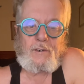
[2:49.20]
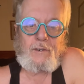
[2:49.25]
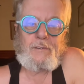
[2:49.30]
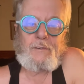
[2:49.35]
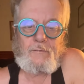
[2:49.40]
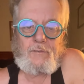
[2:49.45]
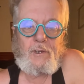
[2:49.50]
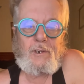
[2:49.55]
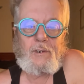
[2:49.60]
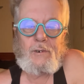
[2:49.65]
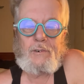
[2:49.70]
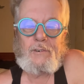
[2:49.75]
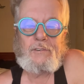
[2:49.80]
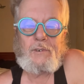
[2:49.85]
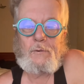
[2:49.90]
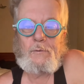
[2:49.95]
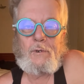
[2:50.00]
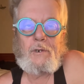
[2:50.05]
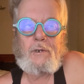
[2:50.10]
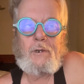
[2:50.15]
on the video because I
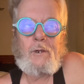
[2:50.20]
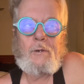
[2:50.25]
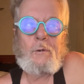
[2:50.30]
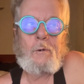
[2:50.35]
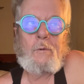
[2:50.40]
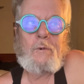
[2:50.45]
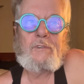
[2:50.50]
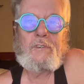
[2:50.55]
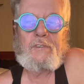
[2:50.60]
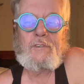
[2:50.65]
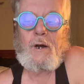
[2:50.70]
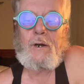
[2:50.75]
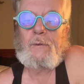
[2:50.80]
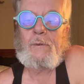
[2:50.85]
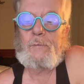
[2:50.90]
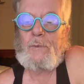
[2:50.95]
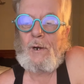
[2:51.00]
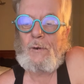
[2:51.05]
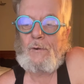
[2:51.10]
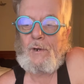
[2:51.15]
really don't know what to talk
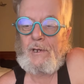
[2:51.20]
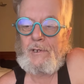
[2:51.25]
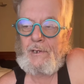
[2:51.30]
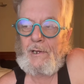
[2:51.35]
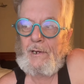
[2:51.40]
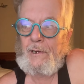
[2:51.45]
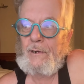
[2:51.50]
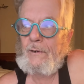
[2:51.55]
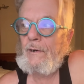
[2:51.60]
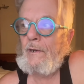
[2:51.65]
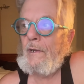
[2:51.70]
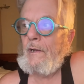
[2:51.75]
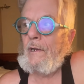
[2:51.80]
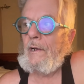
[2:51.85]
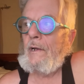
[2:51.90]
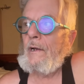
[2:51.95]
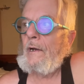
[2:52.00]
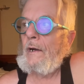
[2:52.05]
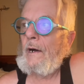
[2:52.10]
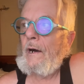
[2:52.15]
about right now.
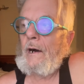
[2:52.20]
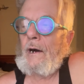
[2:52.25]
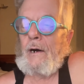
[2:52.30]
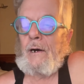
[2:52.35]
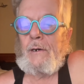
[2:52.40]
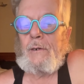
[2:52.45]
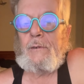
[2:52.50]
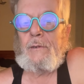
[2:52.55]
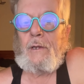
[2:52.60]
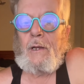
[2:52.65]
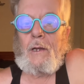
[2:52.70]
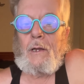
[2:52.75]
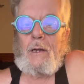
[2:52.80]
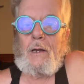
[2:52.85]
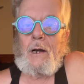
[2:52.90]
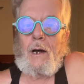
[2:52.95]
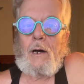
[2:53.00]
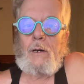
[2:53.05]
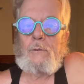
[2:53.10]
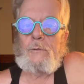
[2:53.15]
Uh,
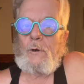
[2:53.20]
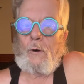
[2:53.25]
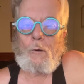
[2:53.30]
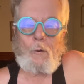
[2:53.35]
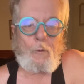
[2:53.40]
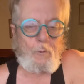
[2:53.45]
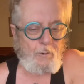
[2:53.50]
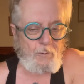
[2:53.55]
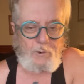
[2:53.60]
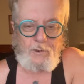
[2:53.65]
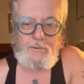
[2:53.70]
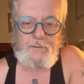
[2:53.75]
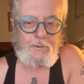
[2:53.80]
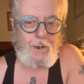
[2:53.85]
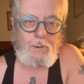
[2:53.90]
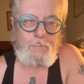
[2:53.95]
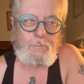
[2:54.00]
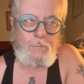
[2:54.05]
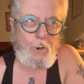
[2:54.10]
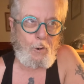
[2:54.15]
the only reason
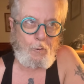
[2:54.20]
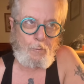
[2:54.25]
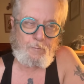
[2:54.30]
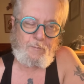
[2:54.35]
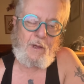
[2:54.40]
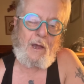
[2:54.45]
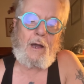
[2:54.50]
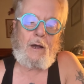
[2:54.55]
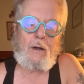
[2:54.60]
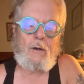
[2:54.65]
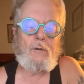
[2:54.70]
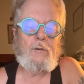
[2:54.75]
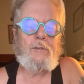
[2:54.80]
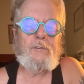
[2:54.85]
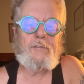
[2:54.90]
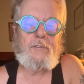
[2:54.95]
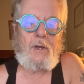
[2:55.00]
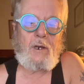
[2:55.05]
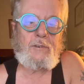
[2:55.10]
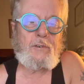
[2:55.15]
I'm home now
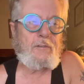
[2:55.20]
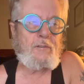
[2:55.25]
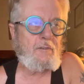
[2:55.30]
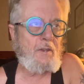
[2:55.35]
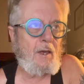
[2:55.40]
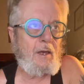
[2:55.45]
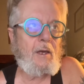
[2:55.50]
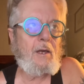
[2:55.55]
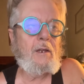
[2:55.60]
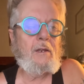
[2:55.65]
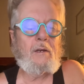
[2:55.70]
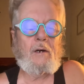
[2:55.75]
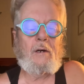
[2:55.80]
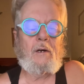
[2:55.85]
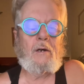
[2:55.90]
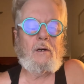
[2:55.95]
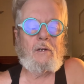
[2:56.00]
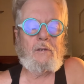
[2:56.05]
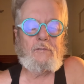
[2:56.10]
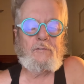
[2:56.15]
is I just had
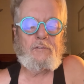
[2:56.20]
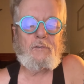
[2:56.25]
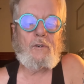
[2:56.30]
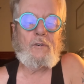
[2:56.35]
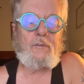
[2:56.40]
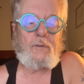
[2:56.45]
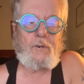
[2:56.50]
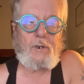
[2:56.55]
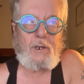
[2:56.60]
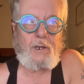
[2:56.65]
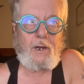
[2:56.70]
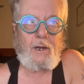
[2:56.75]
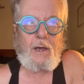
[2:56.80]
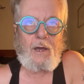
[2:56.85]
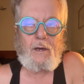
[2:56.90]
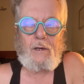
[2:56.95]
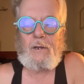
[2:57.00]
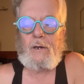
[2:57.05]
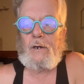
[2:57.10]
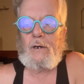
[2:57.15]
uh, surgery. I
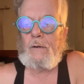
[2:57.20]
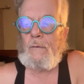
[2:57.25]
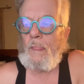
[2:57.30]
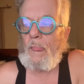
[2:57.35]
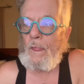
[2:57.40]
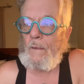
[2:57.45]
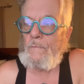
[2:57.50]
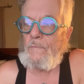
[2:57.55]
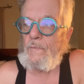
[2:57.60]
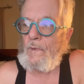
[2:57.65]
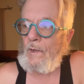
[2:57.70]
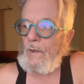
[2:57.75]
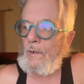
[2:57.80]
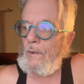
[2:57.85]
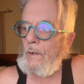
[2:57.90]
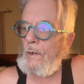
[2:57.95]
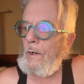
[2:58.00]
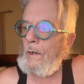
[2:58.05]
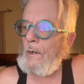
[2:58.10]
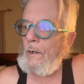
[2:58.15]
had a
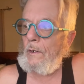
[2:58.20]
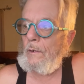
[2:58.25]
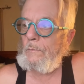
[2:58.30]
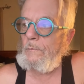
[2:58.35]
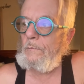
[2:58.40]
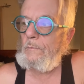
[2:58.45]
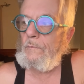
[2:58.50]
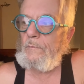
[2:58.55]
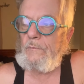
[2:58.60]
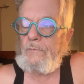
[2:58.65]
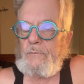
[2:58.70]
um,